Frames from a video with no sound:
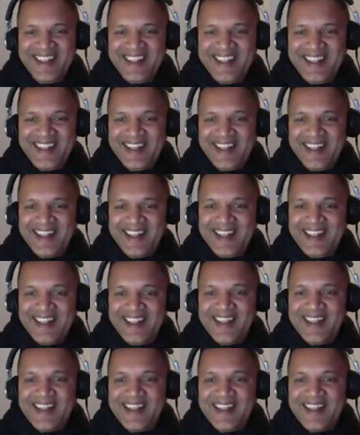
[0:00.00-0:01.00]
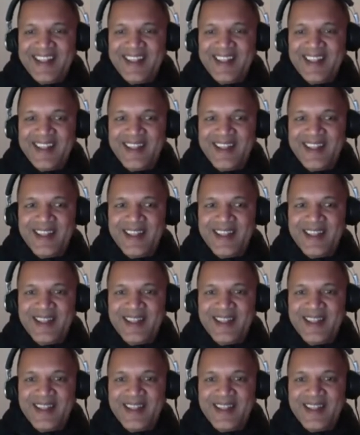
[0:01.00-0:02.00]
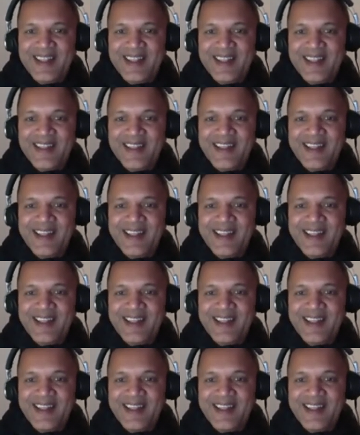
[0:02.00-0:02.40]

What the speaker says: This person isn't speaking.